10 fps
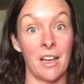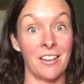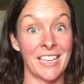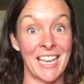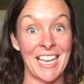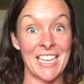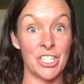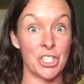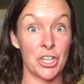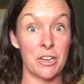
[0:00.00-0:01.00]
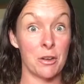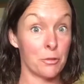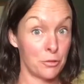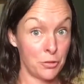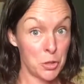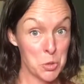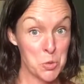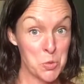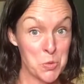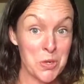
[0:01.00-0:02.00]
Okay, done. Phew,
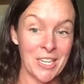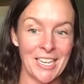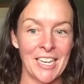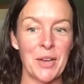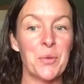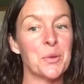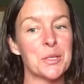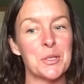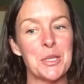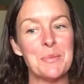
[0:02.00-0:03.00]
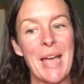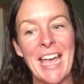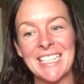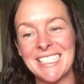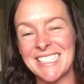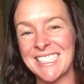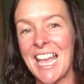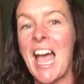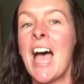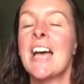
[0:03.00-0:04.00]
wasn't too bad.
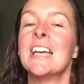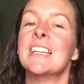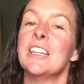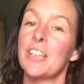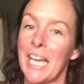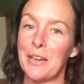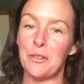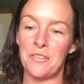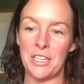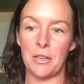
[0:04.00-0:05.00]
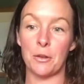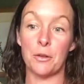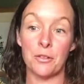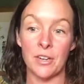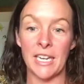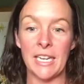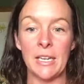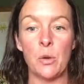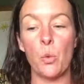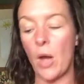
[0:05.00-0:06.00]
Look out for video
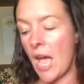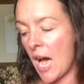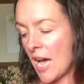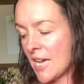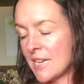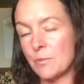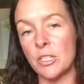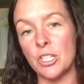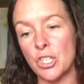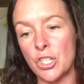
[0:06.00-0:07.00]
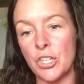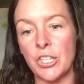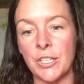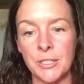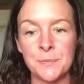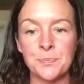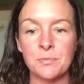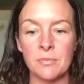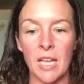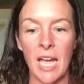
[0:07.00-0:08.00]
three, where I am going to show you
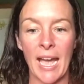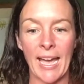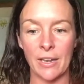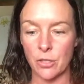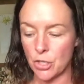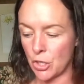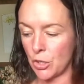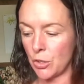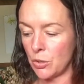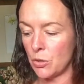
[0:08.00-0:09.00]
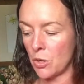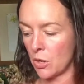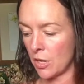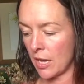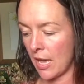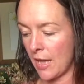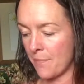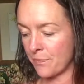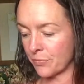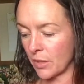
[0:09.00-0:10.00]
how to,
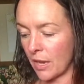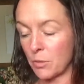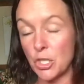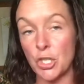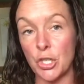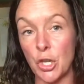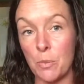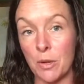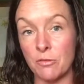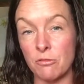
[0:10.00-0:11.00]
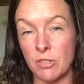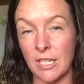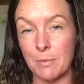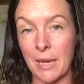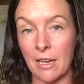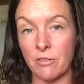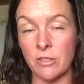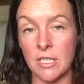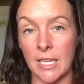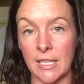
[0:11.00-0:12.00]
I'm going to show you a couple of really powerful
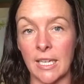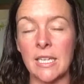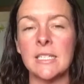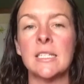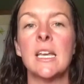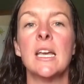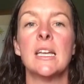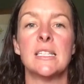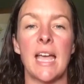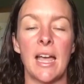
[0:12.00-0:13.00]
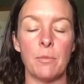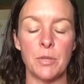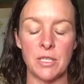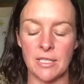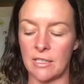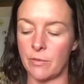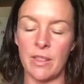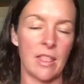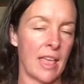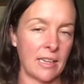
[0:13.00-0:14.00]
techniques to help you deal
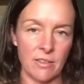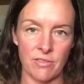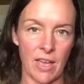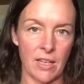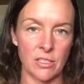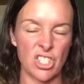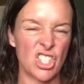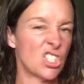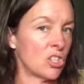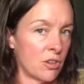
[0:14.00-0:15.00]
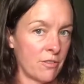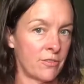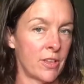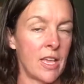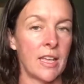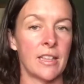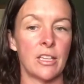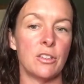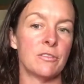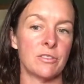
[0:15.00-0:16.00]
with any of that stuff that
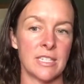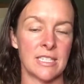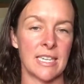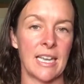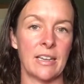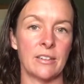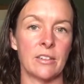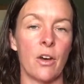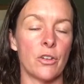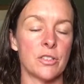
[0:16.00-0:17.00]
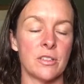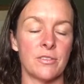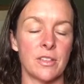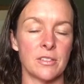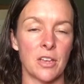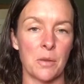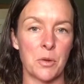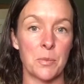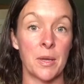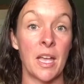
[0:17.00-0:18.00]
you've written down or stuff that's come
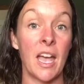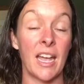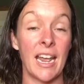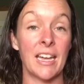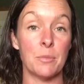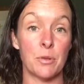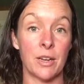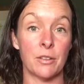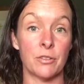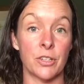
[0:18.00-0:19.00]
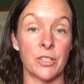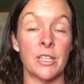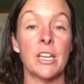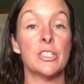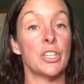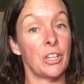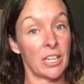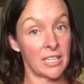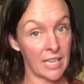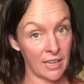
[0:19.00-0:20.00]
up, and how to break through so you
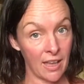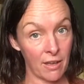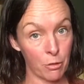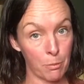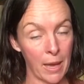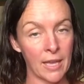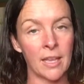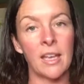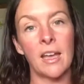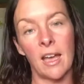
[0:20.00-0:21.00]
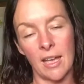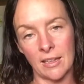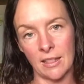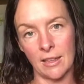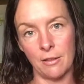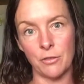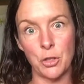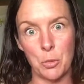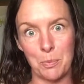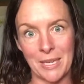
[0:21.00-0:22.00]
can get your health back and live
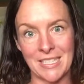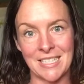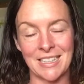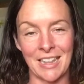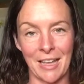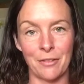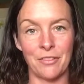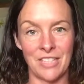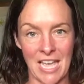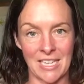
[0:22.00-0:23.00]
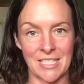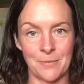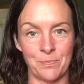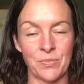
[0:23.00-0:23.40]
your best life yet.